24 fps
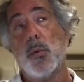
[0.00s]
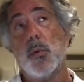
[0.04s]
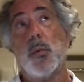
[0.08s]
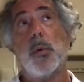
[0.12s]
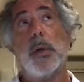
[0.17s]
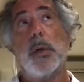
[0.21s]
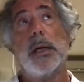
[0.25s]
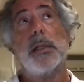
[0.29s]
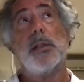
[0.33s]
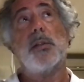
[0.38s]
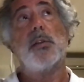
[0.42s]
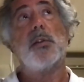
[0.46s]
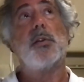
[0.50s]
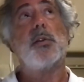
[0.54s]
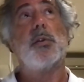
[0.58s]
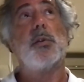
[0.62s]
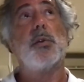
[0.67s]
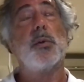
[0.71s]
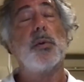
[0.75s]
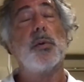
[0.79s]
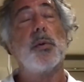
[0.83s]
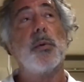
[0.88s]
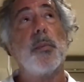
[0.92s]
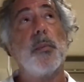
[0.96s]
went
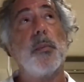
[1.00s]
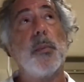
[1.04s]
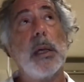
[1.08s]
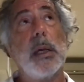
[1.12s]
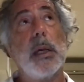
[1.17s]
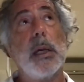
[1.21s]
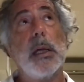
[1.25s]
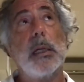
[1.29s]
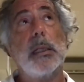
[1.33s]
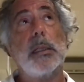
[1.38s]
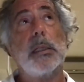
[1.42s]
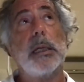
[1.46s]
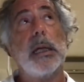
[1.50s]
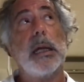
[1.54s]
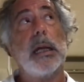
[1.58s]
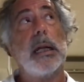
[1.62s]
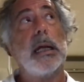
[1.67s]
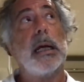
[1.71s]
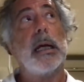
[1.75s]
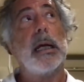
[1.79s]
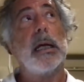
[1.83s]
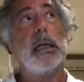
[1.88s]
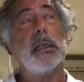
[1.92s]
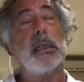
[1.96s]
to
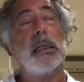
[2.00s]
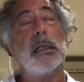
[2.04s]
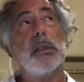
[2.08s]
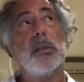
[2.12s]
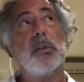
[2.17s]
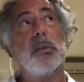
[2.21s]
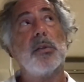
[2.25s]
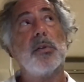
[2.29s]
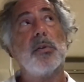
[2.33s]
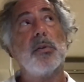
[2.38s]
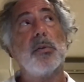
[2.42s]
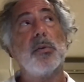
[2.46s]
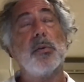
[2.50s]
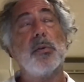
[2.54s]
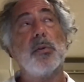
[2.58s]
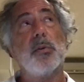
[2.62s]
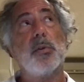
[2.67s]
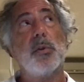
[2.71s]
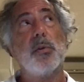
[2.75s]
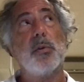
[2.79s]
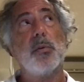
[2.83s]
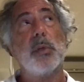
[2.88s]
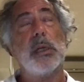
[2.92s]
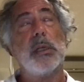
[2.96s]
Tehran
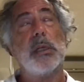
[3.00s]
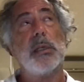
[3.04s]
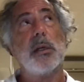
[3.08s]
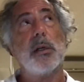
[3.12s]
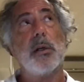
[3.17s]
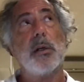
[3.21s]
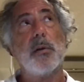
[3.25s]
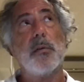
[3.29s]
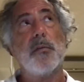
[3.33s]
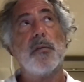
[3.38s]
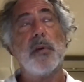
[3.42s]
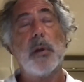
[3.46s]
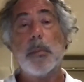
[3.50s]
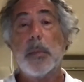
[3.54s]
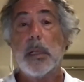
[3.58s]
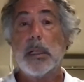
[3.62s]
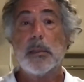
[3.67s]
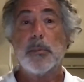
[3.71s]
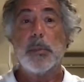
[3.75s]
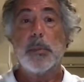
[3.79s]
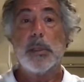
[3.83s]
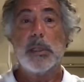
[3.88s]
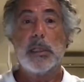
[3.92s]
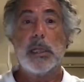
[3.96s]
two weeks ago, if I'm
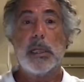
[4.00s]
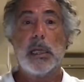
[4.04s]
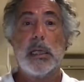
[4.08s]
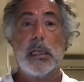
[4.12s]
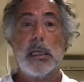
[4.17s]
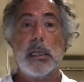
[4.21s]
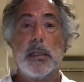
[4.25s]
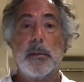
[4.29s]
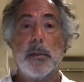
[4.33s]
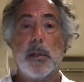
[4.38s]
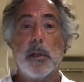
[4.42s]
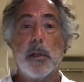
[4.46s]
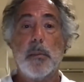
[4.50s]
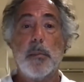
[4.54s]
not mistaken,